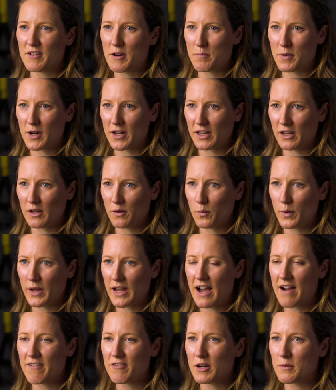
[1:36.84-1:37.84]
of our body, we
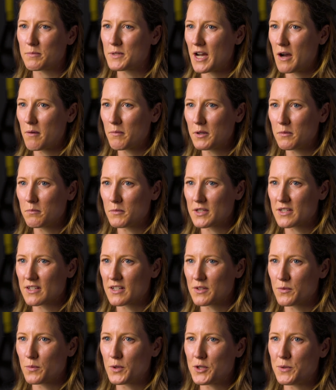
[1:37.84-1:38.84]
have our abdominal
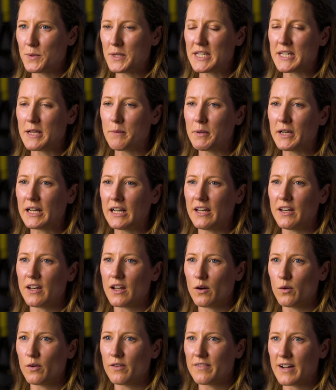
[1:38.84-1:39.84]
muscles, which we typically
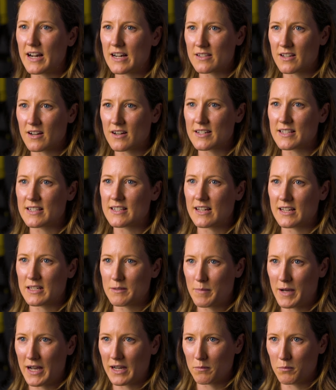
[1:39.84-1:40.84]
know of as our
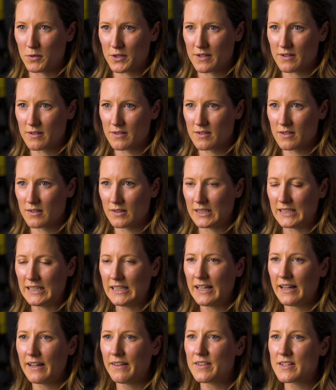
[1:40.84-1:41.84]
six-pack muscles.
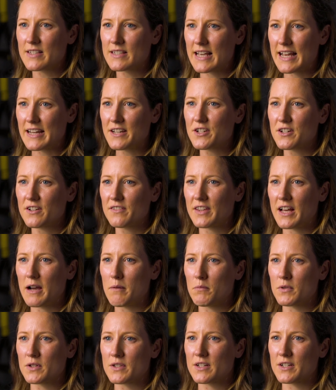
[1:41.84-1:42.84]
In the center of
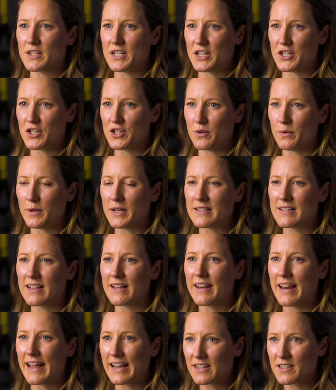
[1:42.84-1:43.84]
that muscle tissue is
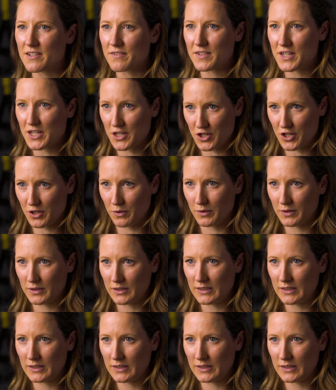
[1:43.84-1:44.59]
connective tissue.